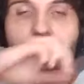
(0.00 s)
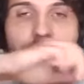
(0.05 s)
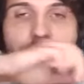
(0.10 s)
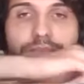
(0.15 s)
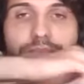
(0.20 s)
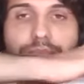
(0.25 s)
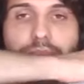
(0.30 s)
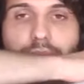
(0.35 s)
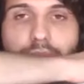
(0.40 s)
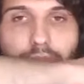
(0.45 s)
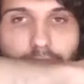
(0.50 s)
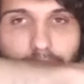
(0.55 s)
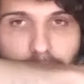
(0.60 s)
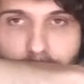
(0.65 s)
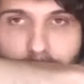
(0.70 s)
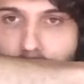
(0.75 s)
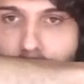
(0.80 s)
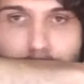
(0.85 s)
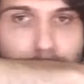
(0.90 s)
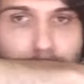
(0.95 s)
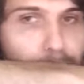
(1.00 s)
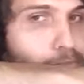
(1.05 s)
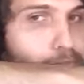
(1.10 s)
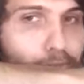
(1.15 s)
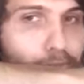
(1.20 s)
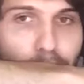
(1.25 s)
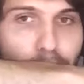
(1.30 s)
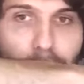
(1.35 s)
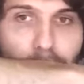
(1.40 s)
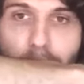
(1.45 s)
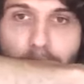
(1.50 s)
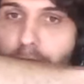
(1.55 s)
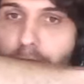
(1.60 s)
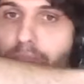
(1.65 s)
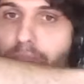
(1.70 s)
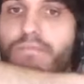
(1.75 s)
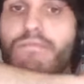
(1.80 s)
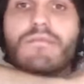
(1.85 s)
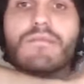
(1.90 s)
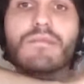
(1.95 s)
she could have moved them into the
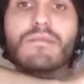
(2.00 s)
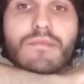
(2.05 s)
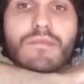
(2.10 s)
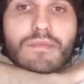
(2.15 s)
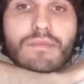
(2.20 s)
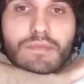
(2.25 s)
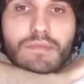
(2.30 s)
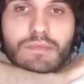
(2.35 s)
house or any other